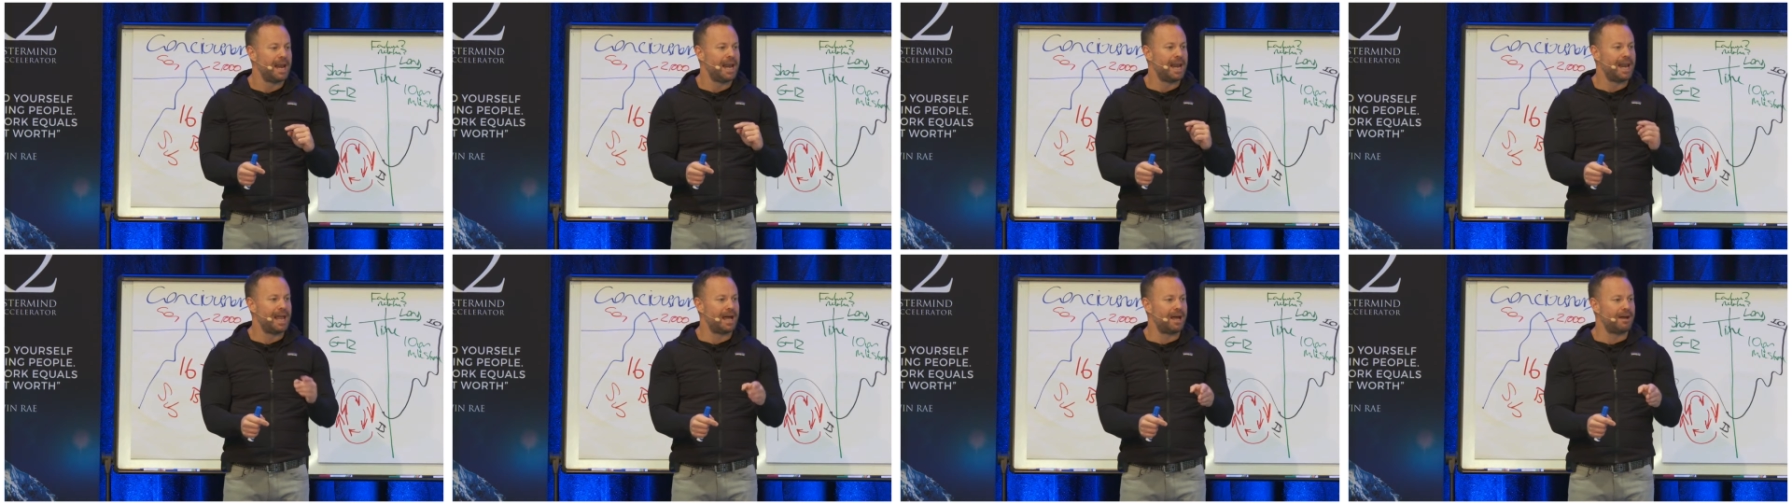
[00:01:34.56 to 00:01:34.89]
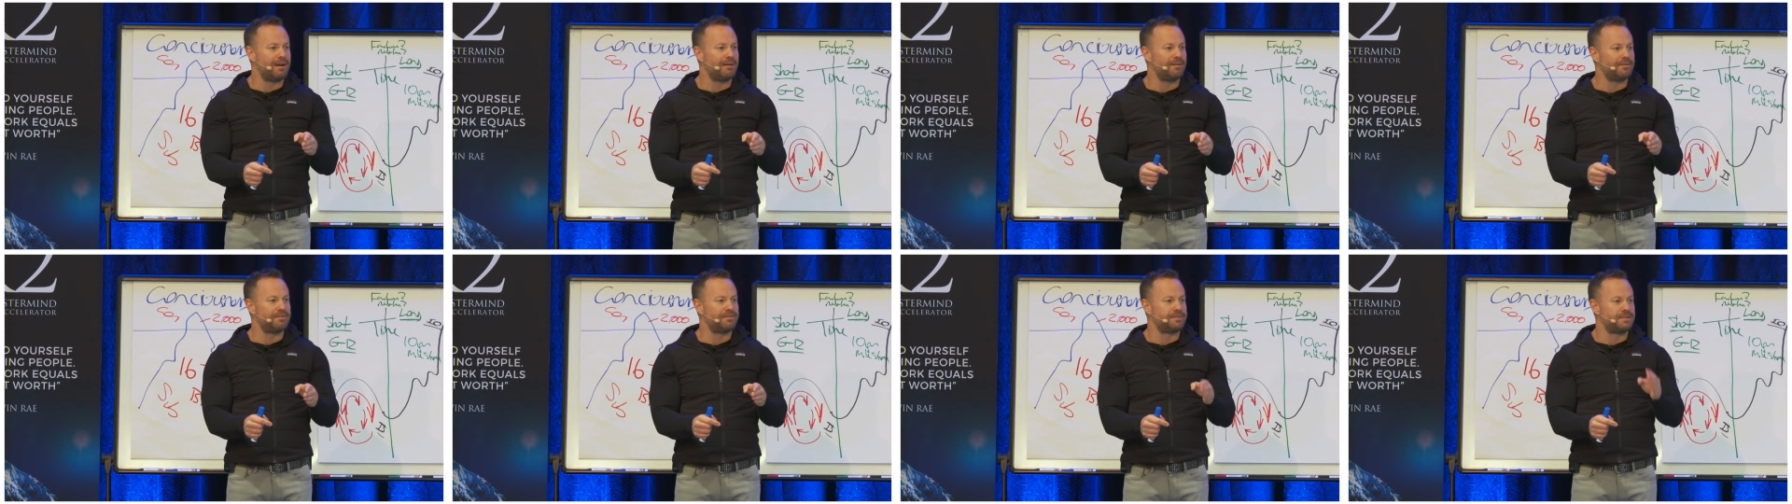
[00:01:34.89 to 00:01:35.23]

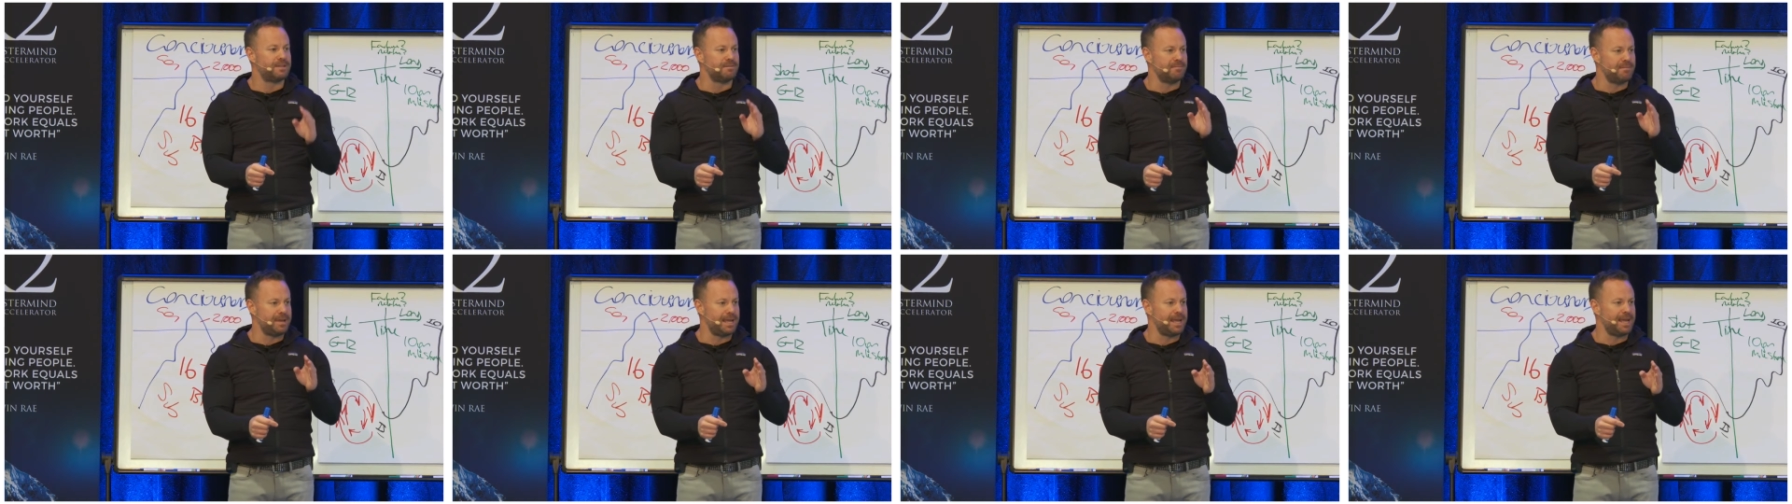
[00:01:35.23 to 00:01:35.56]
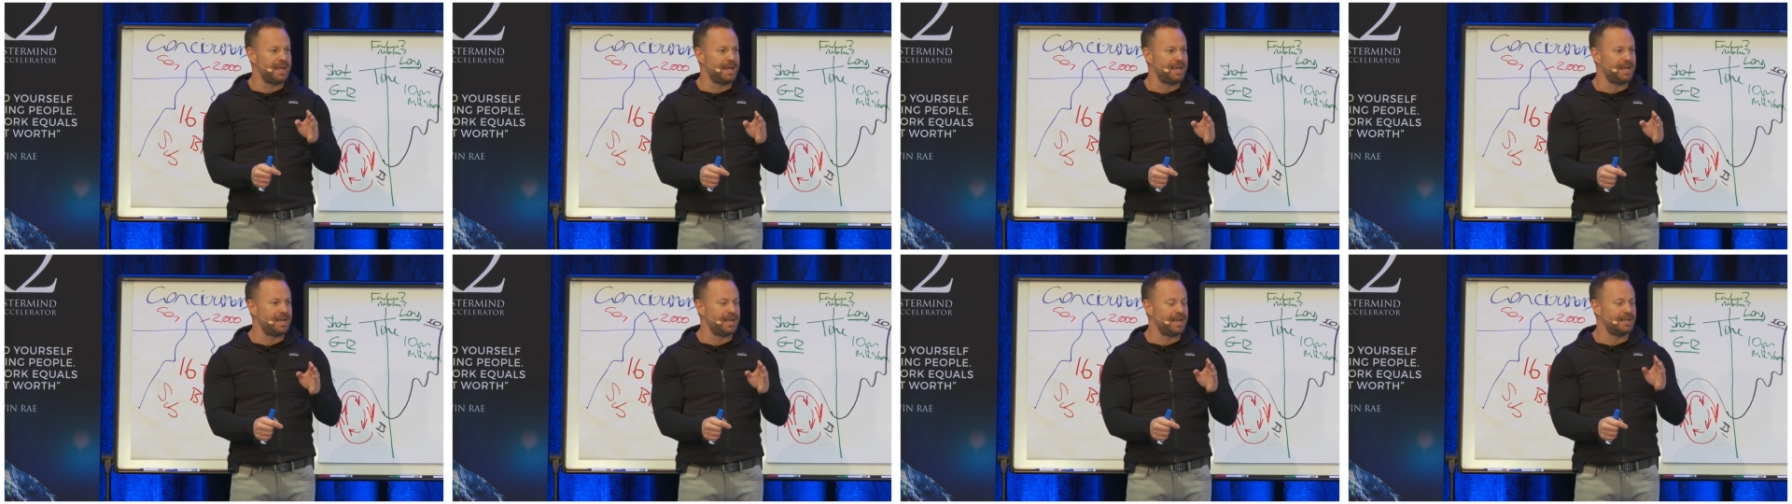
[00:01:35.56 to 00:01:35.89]
Love, to
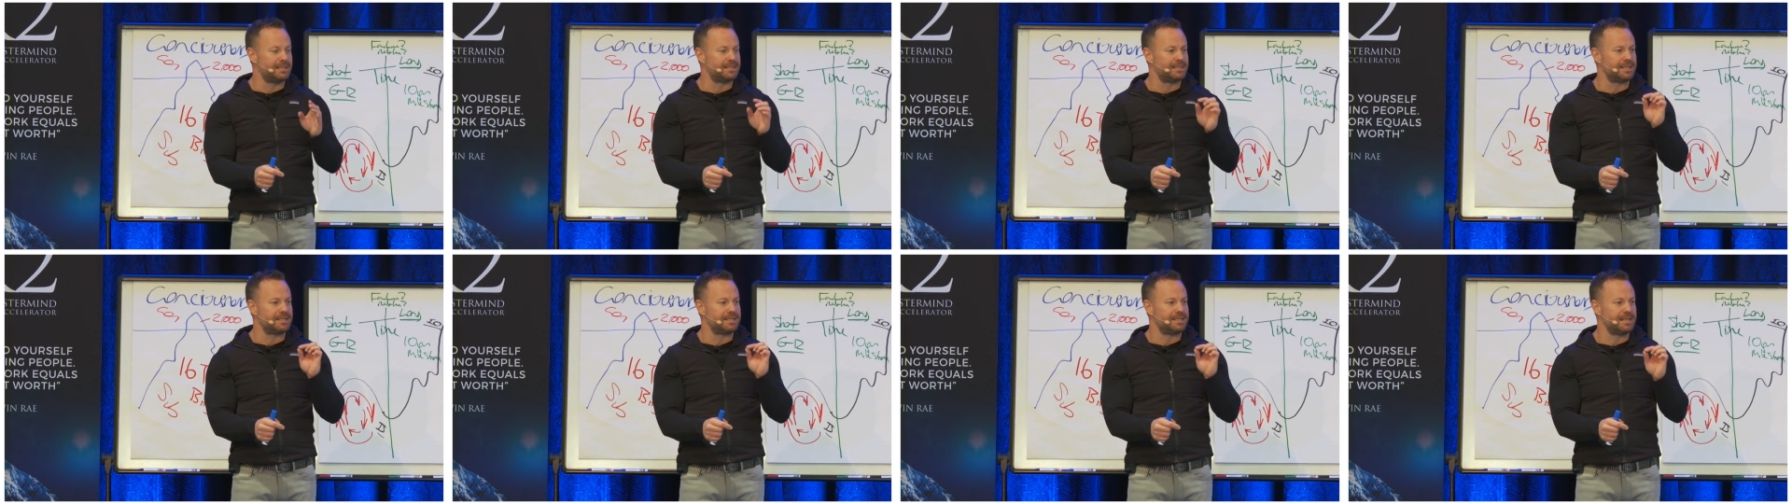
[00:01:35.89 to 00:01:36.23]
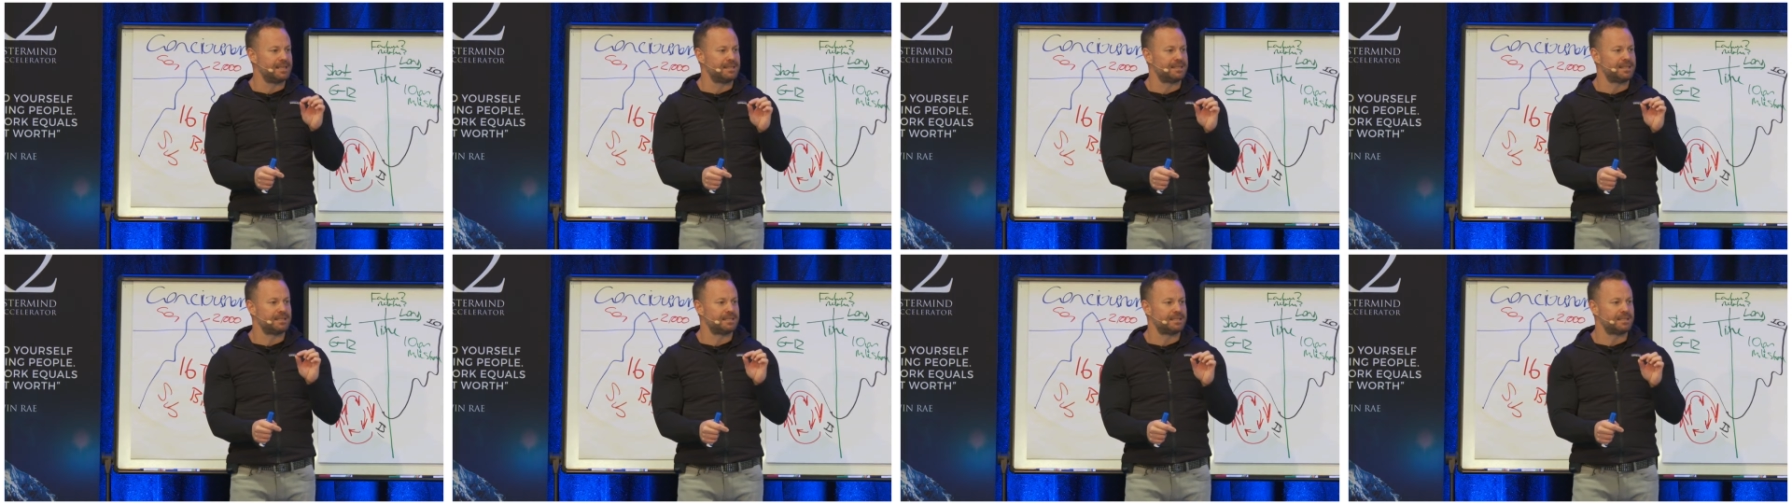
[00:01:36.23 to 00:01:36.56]
me, is the
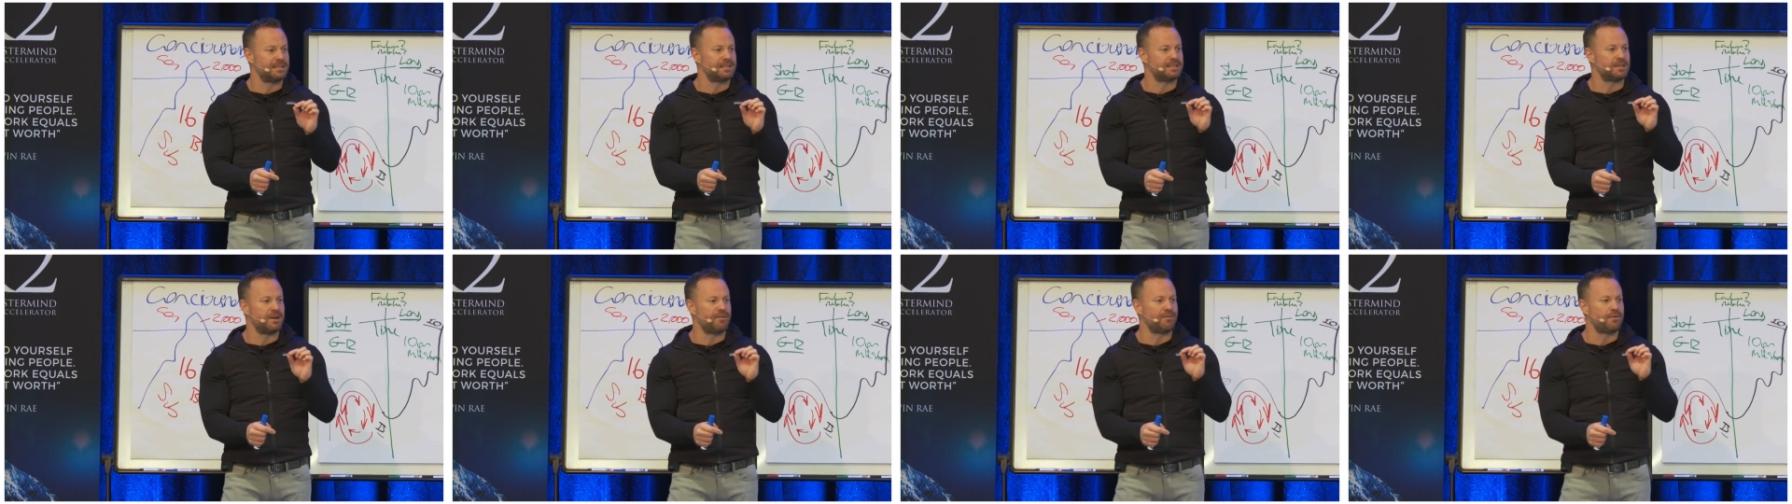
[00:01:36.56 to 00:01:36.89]
synthesis